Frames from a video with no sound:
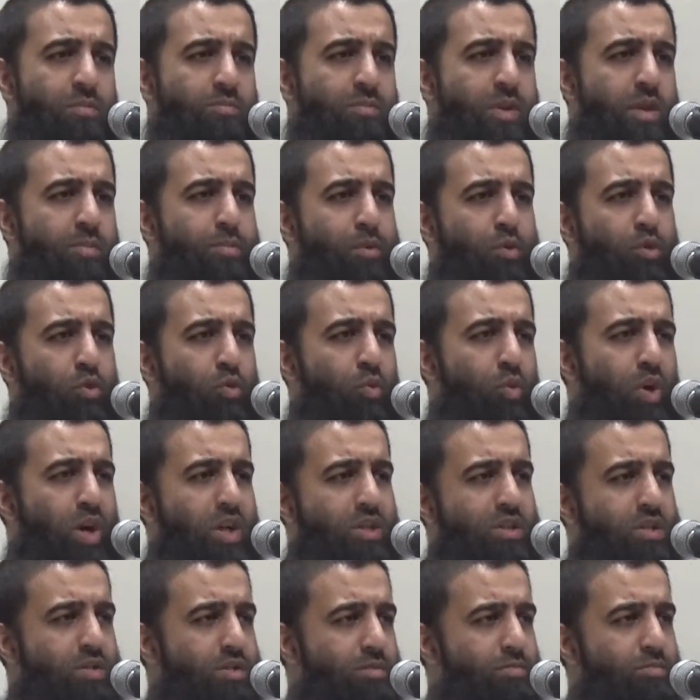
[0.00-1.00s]
people who
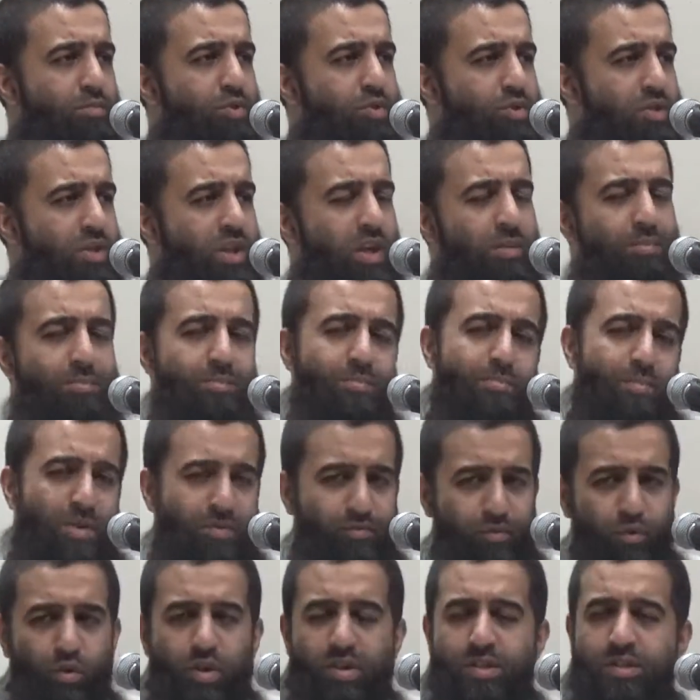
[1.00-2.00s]
weren't Muslim
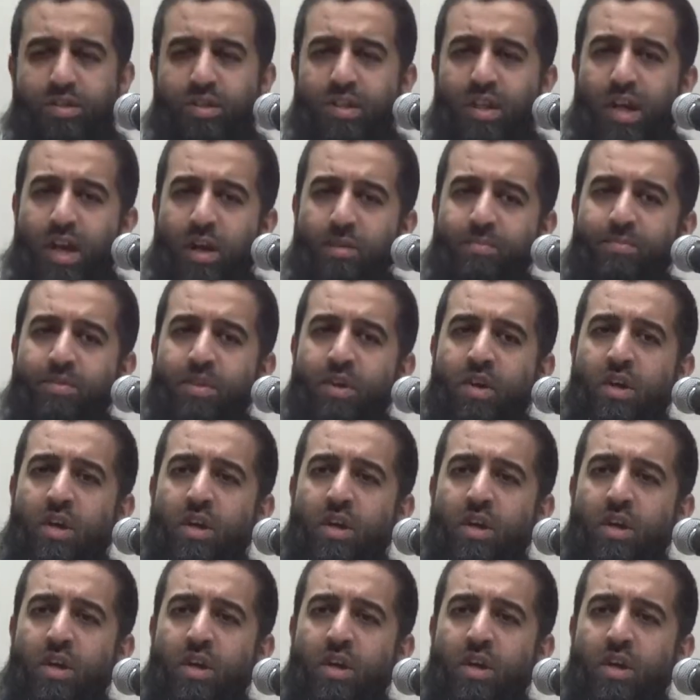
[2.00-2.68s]
before Islam,